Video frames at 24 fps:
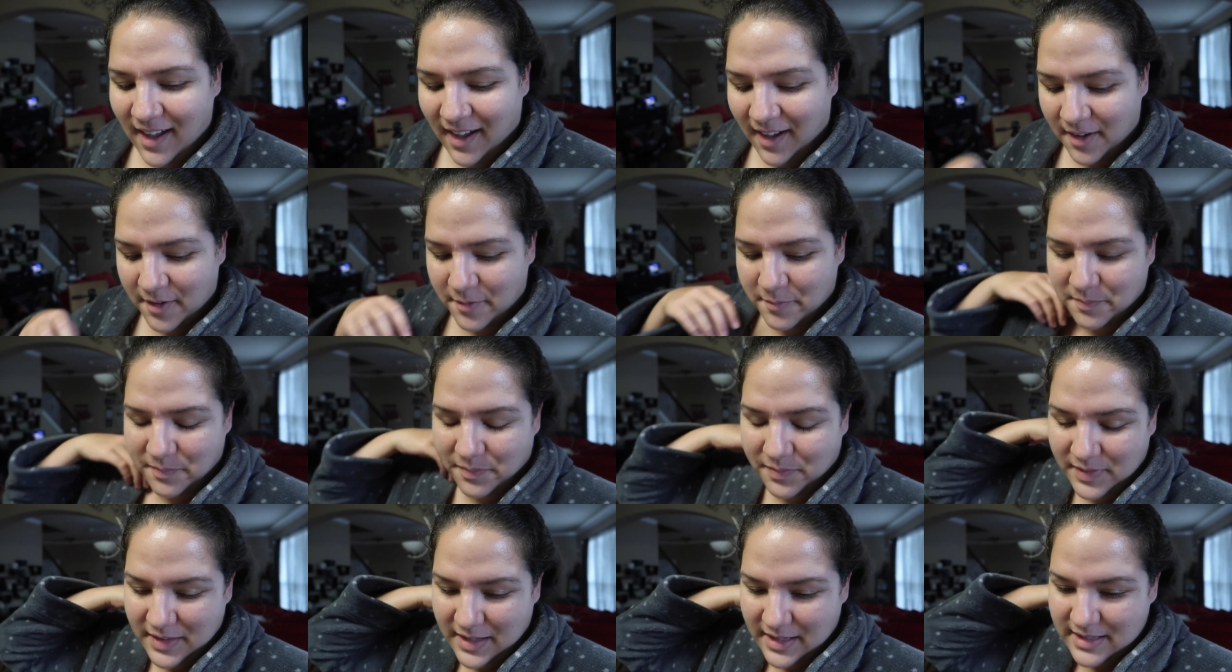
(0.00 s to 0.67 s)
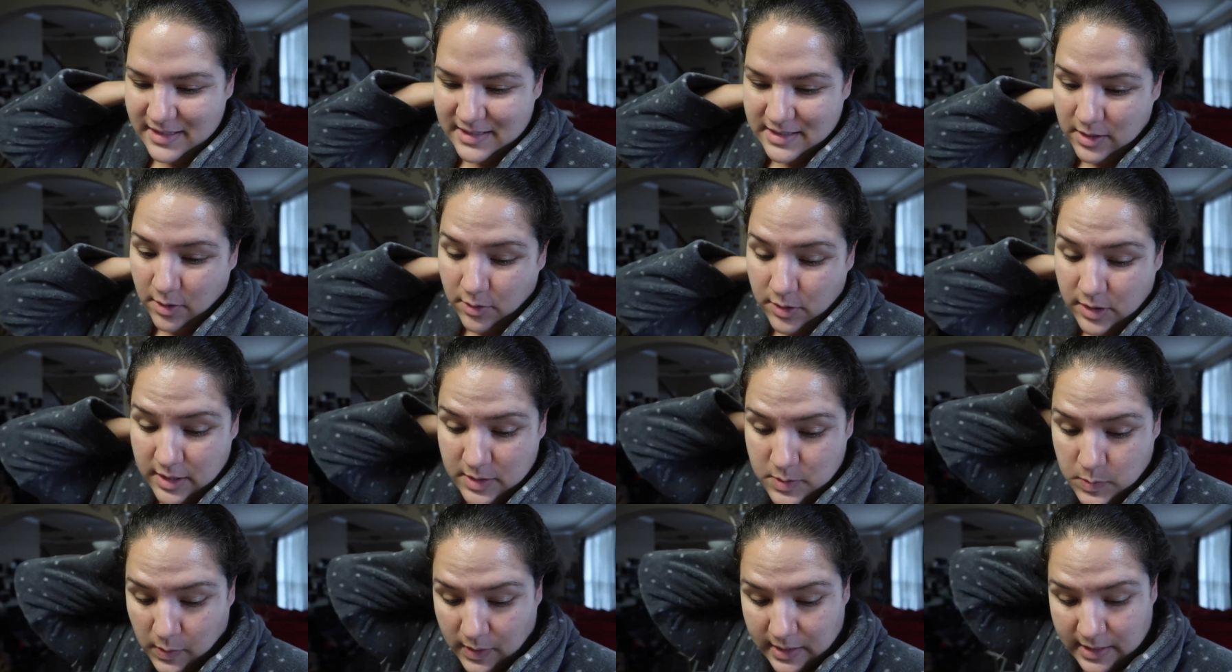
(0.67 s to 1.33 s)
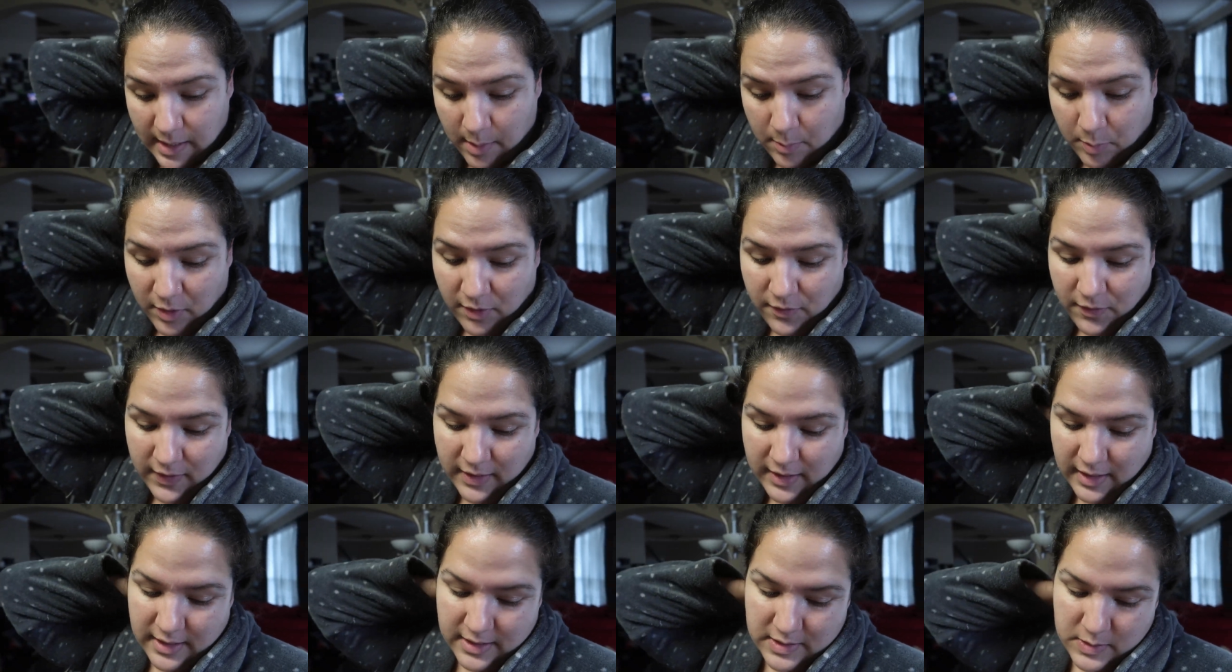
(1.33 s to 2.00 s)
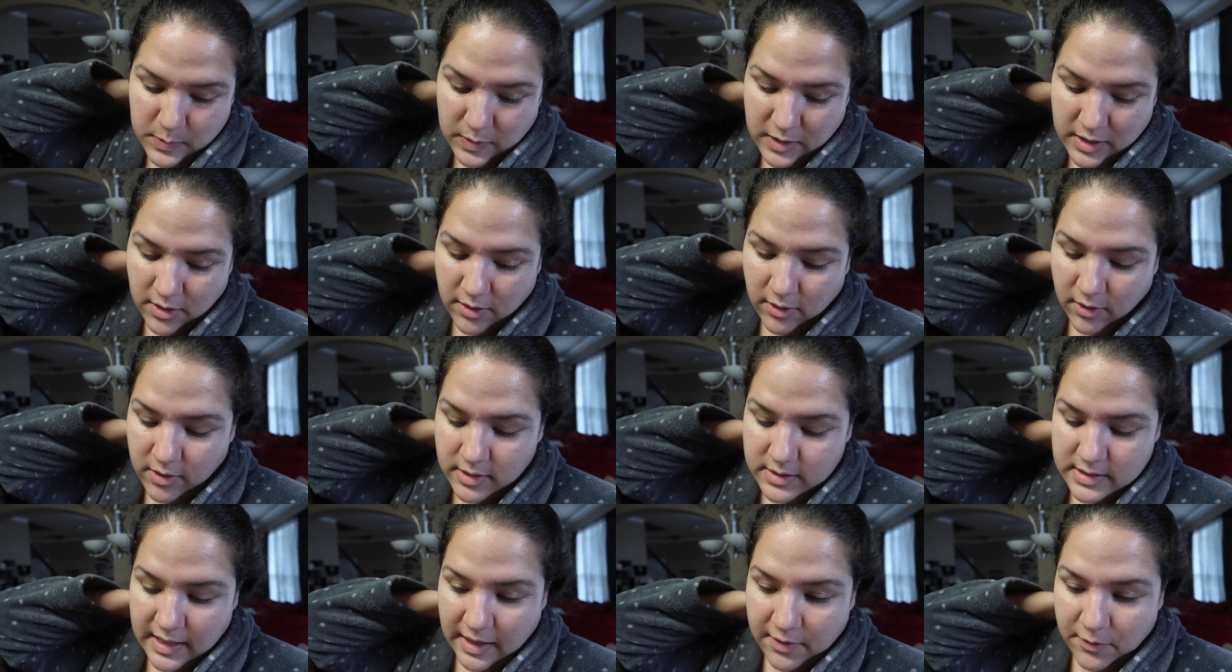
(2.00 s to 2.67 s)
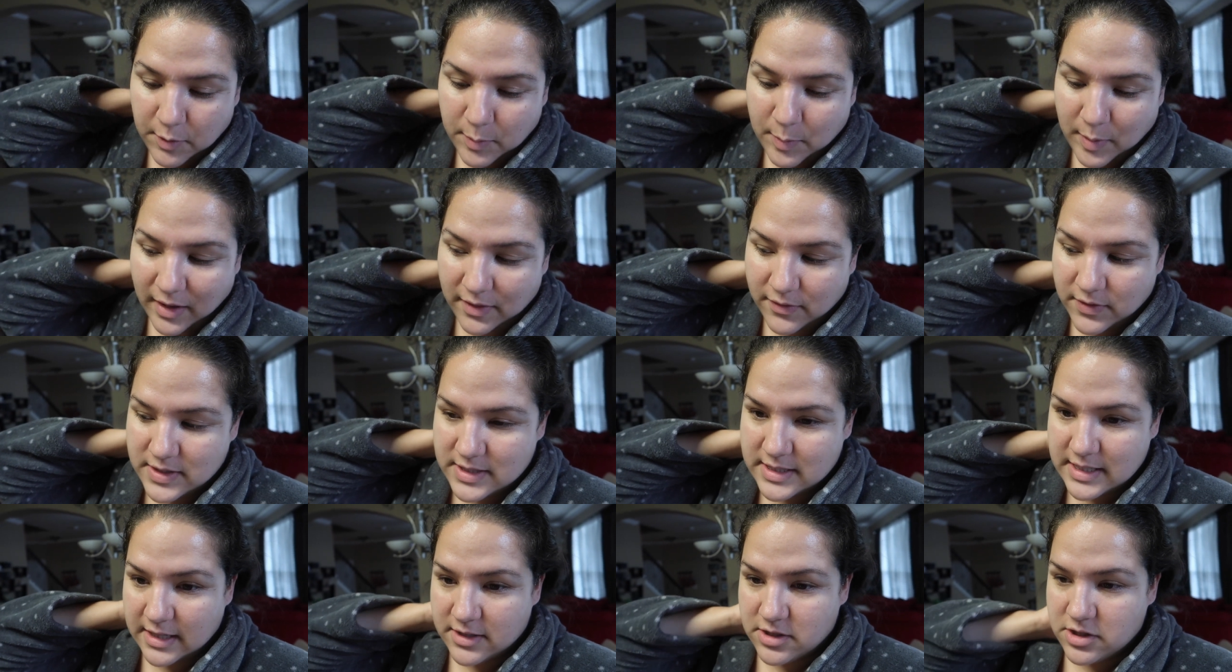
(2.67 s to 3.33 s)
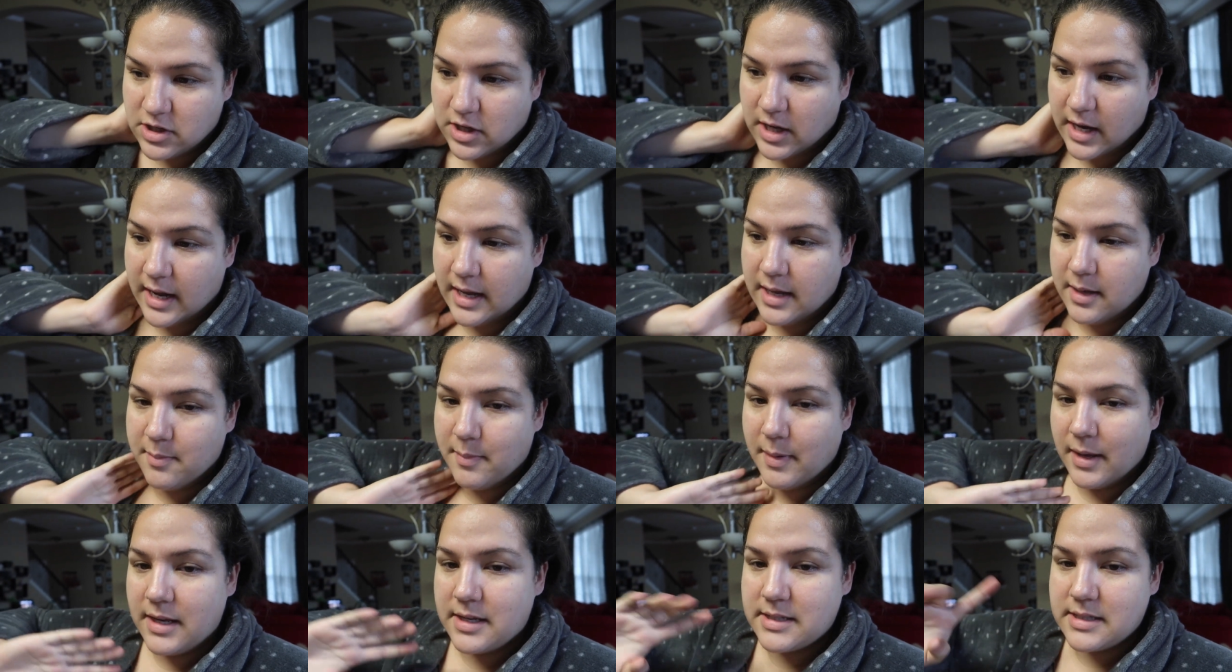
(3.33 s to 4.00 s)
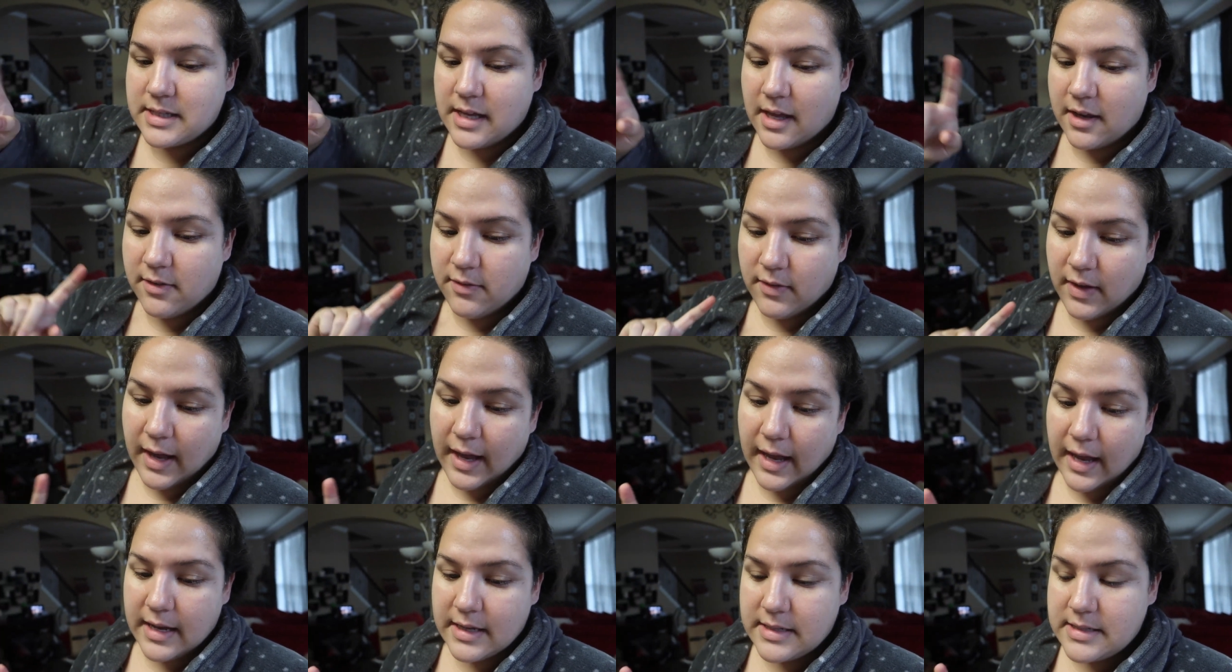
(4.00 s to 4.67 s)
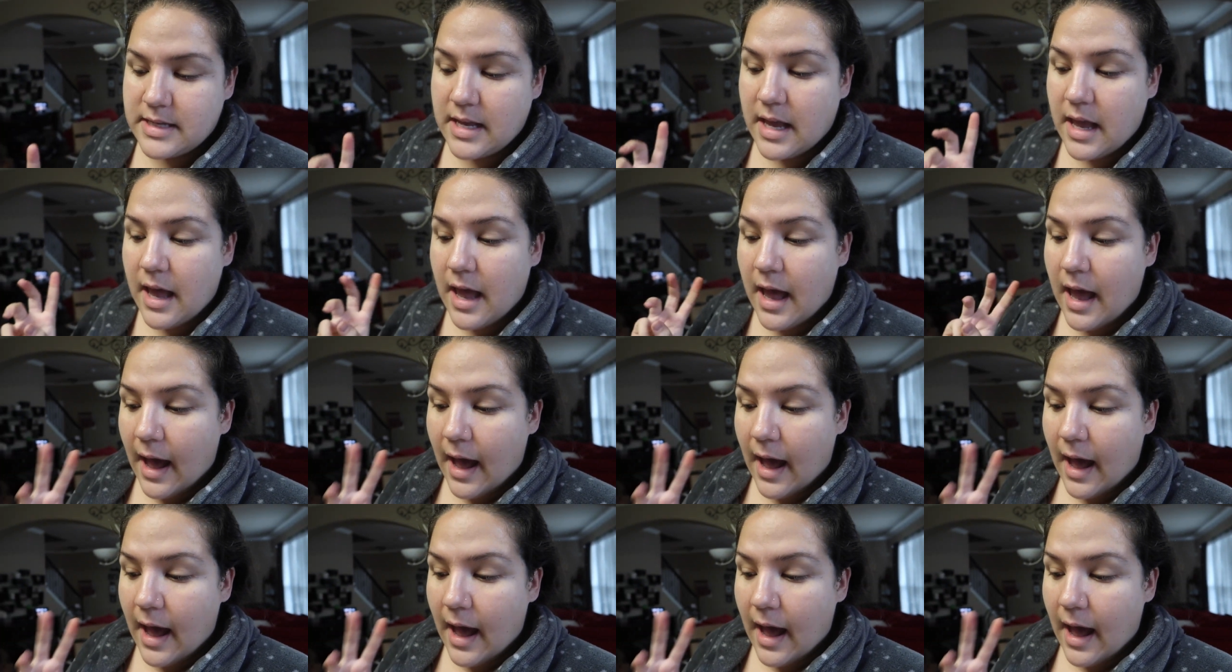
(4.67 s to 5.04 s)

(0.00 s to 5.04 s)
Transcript: um... So this worked out perfectly. This is what the girls had for breakfast yesterday. He made a side of eggs.